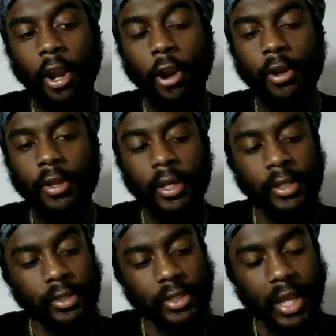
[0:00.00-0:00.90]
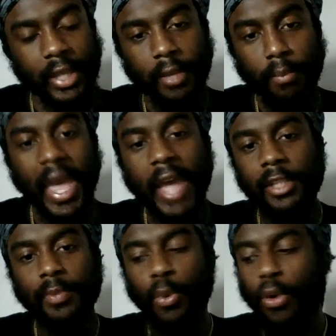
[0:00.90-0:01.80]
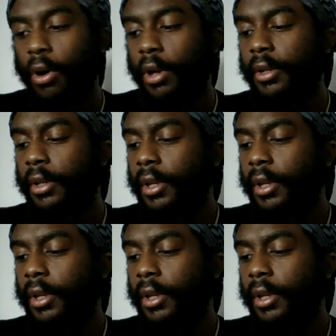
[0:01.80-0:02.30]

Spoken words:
earth. Man is born